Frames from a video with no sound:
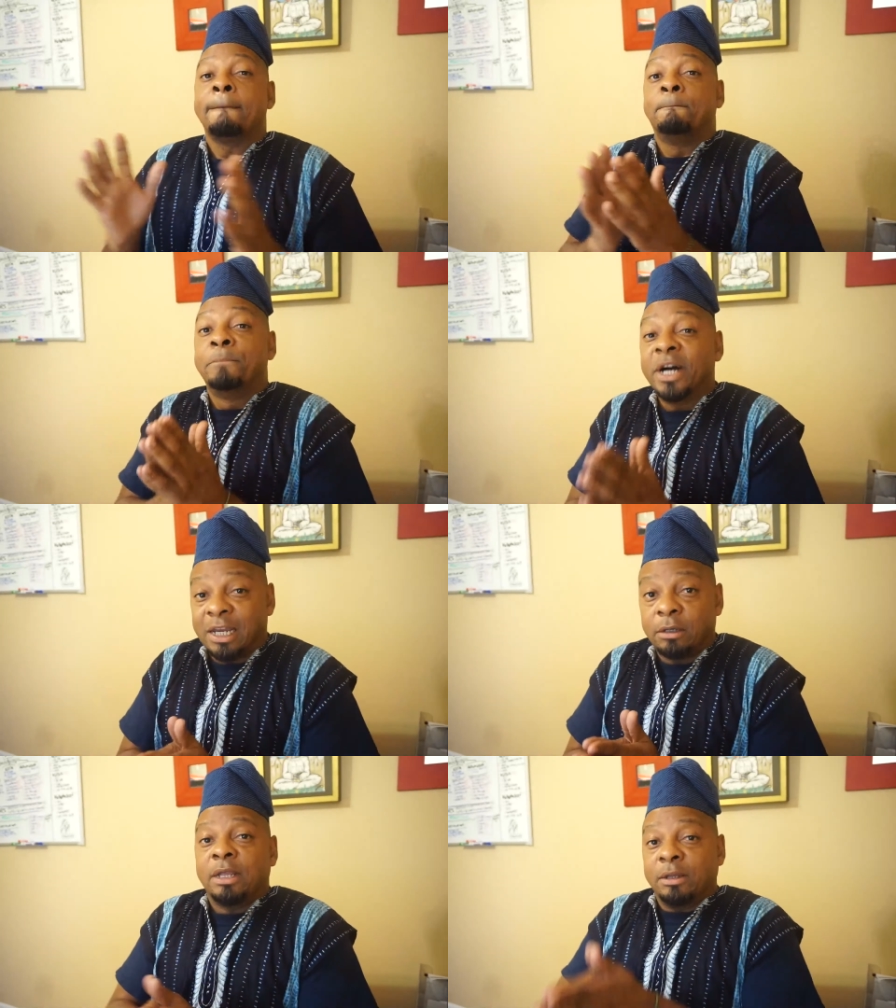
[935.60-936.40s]

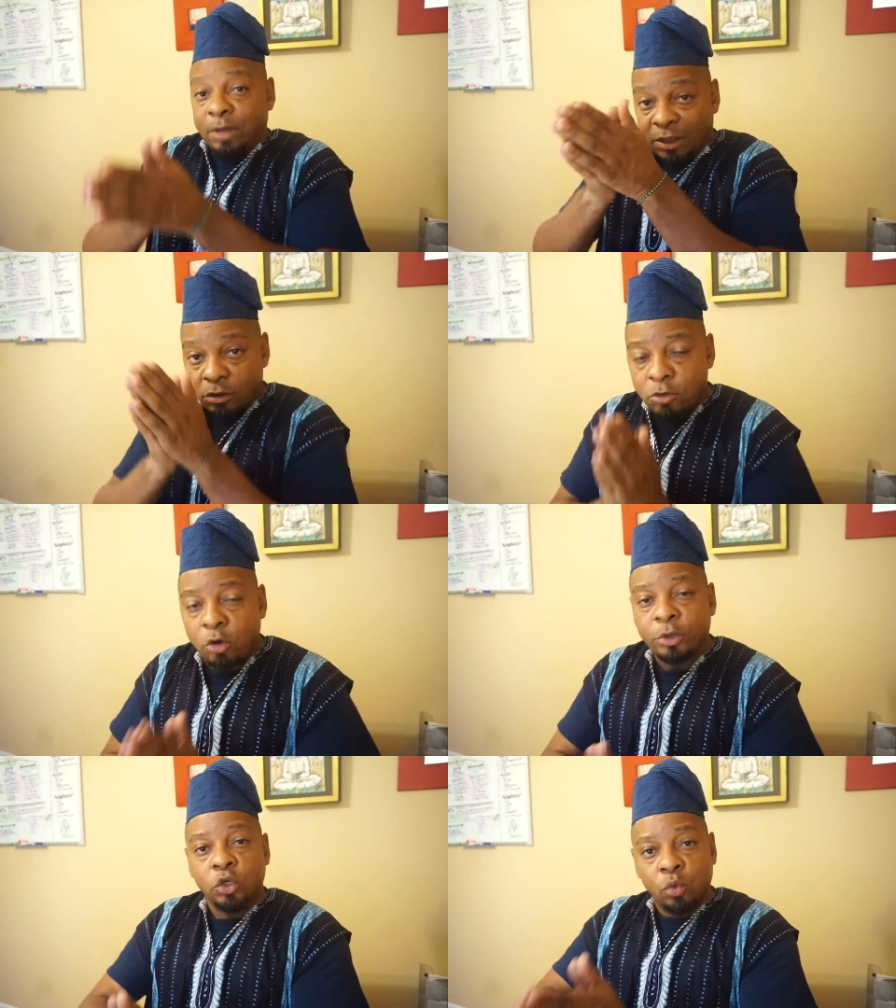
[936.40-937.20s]
But at the
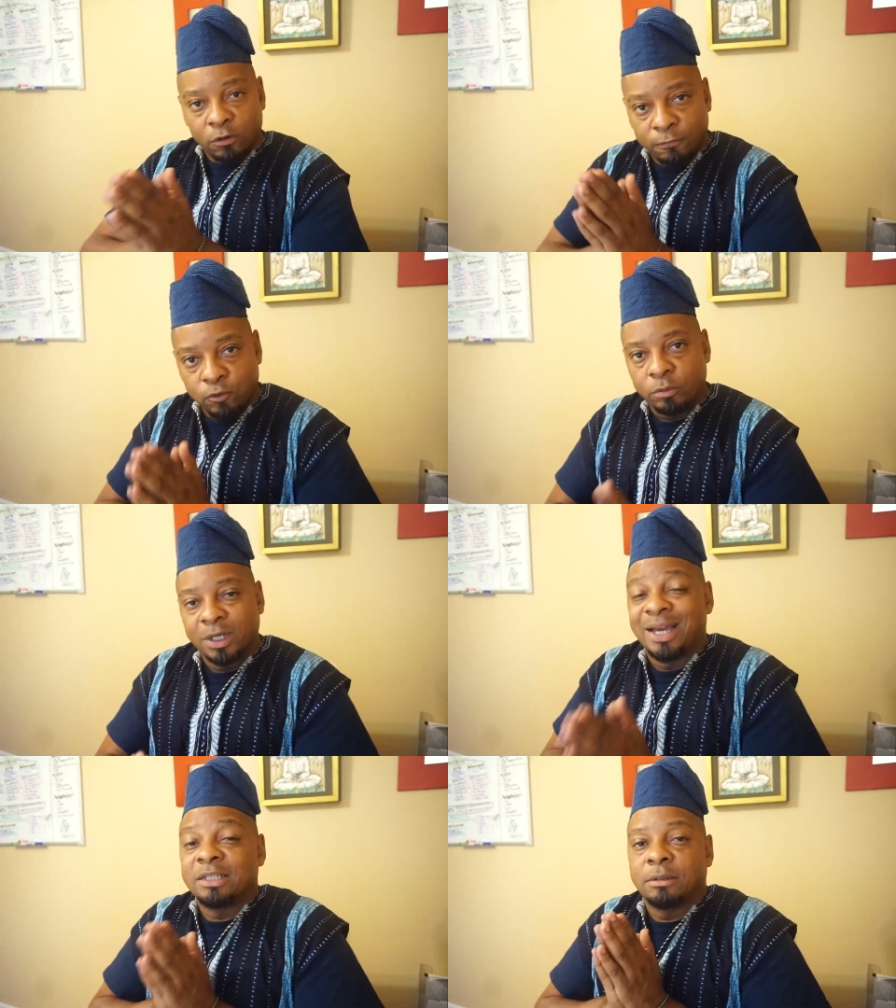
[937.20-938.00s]
moment you want to
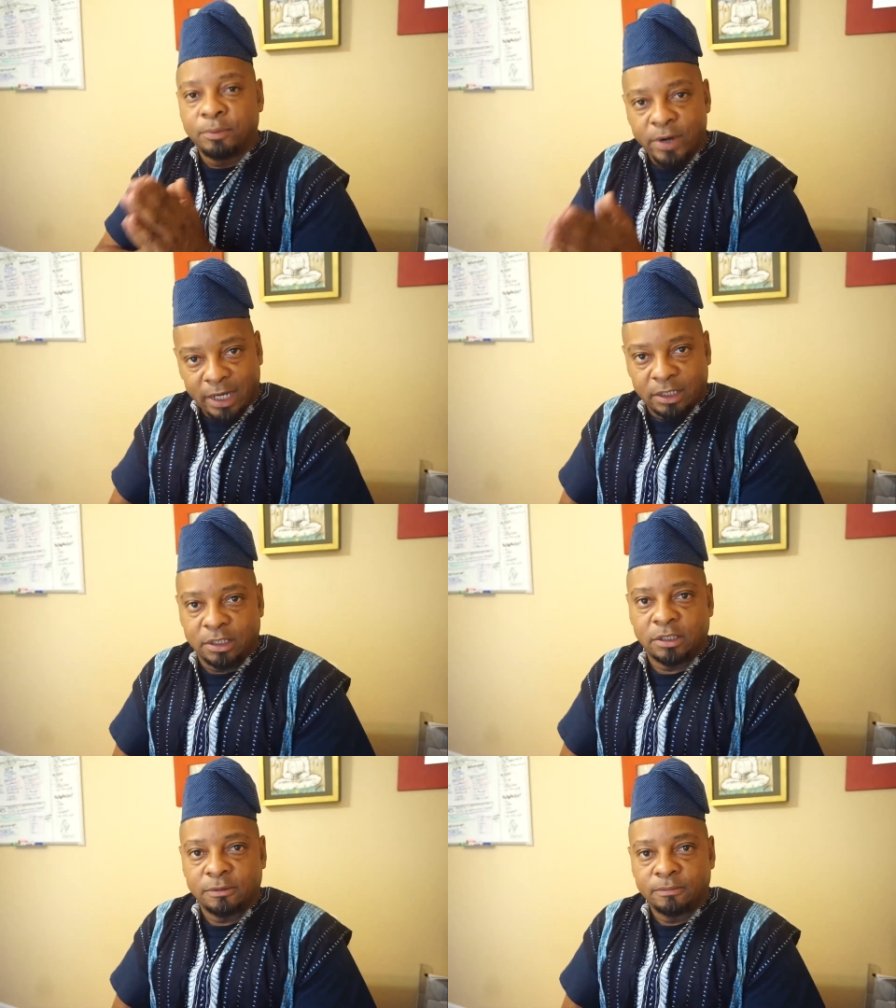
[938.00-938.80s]
formalize a
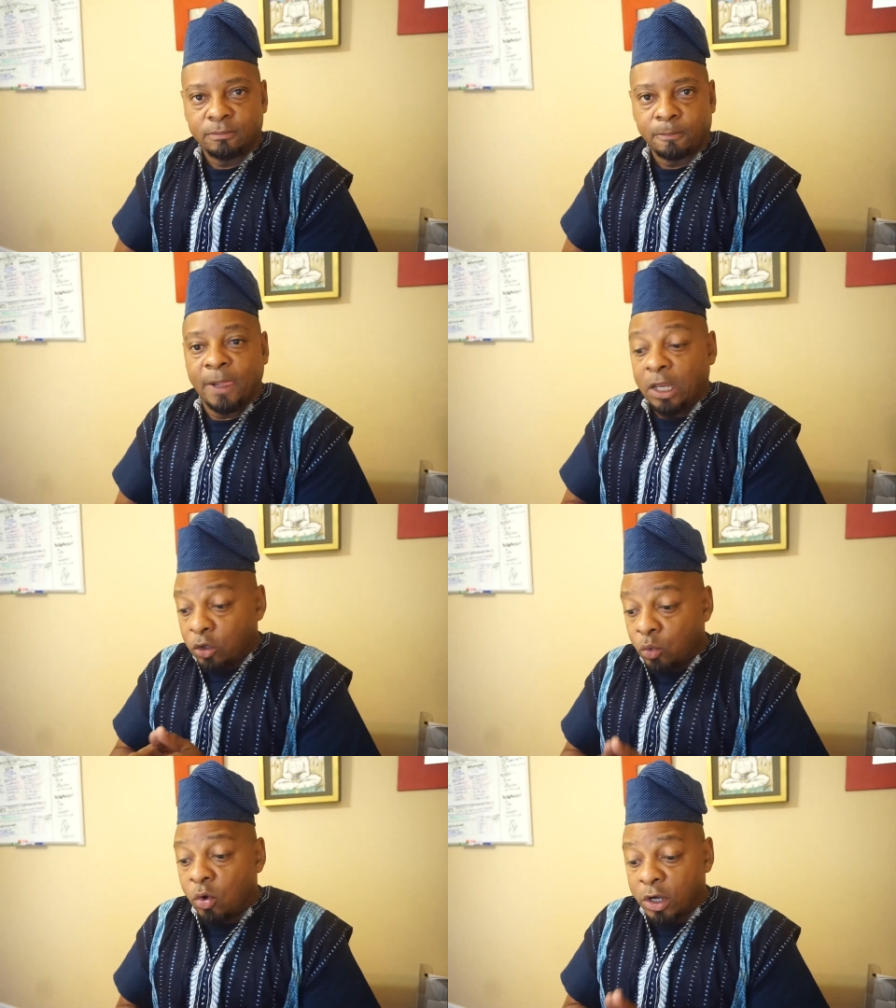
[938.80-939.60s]
practice and
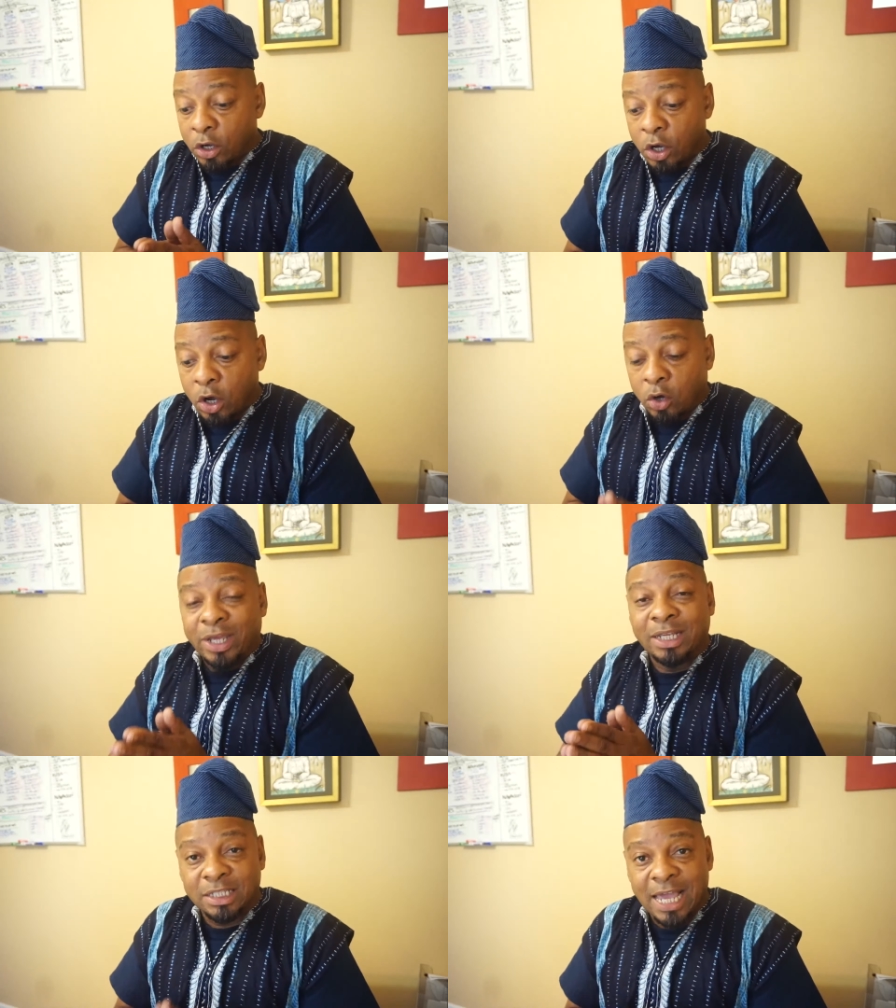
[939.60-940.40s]
you want to know
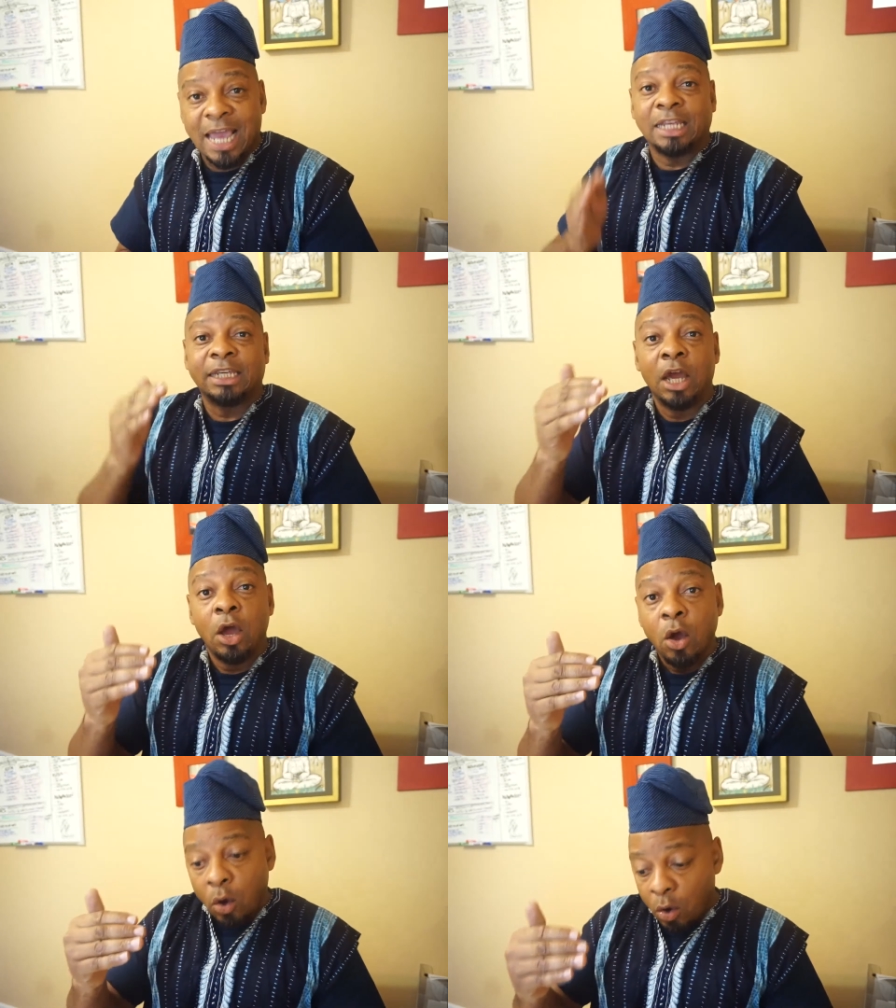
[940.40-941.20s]
exactly
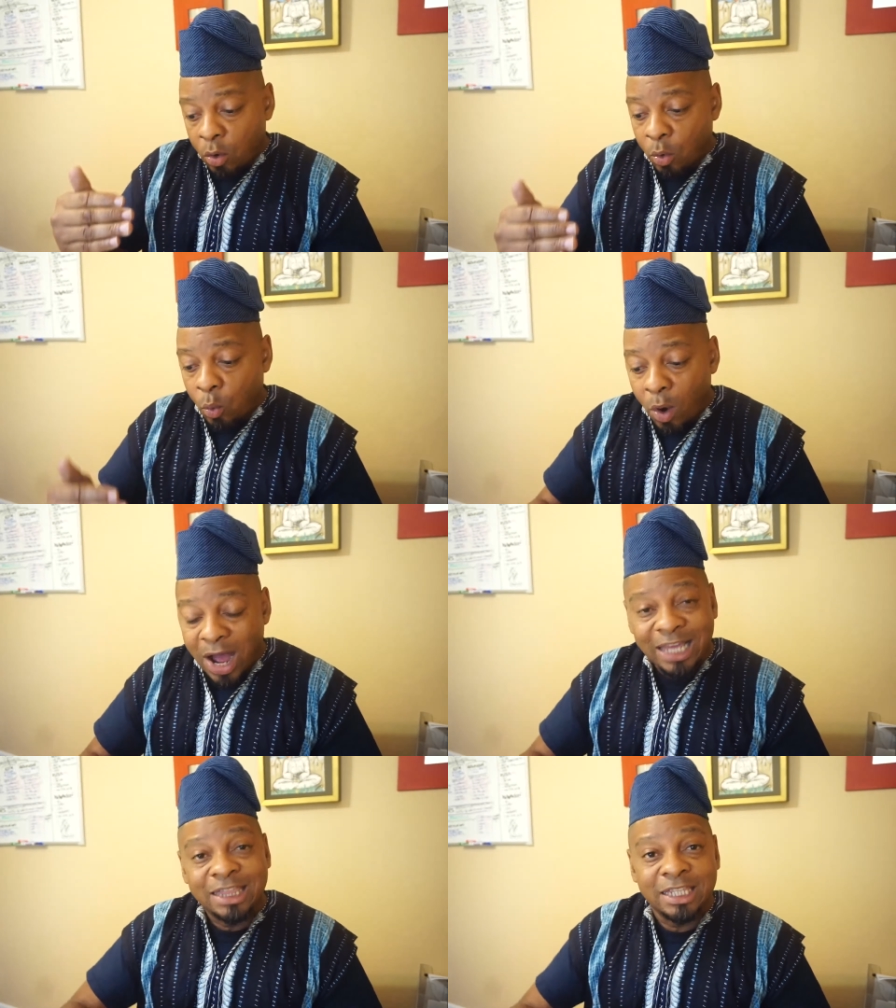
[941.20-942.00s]

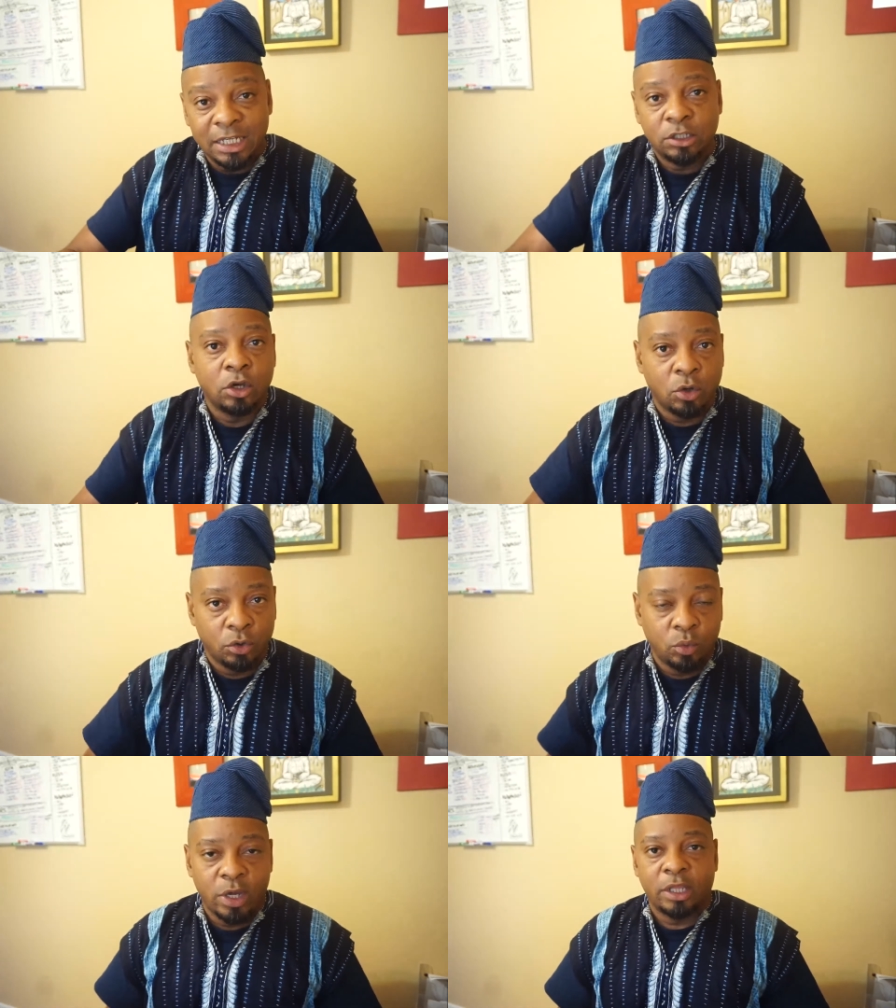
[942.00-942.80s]
why things go the
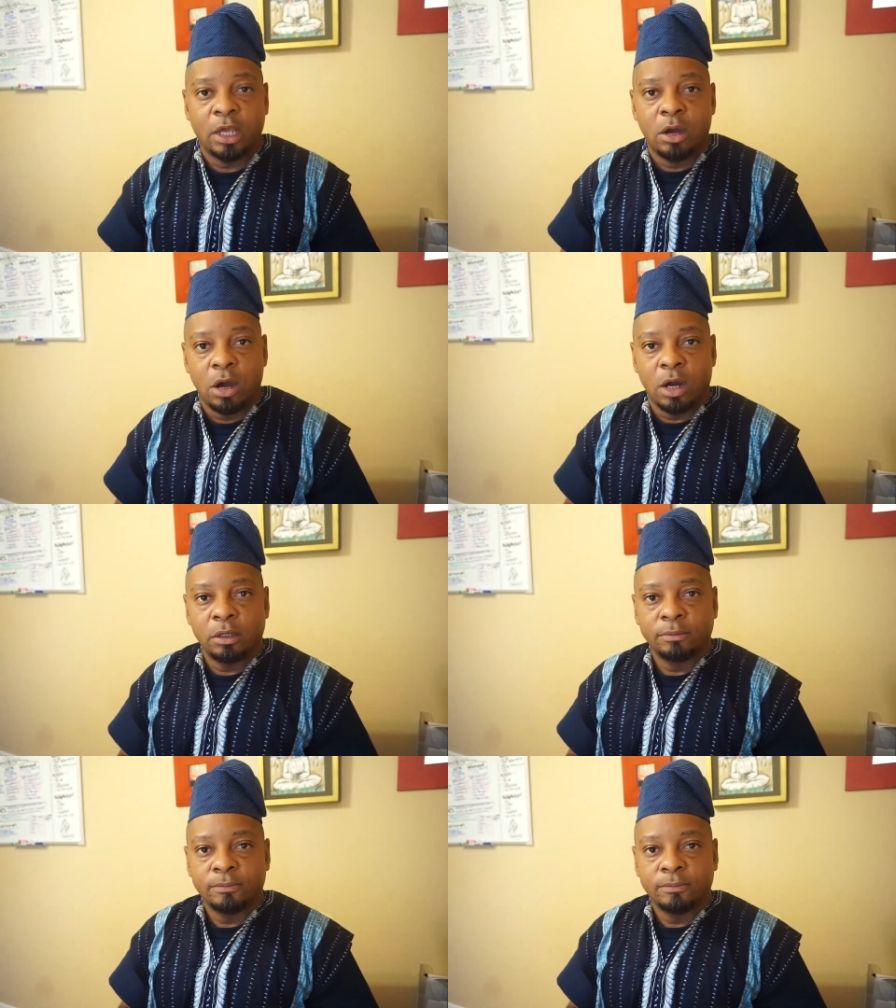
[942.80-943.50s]
way they are,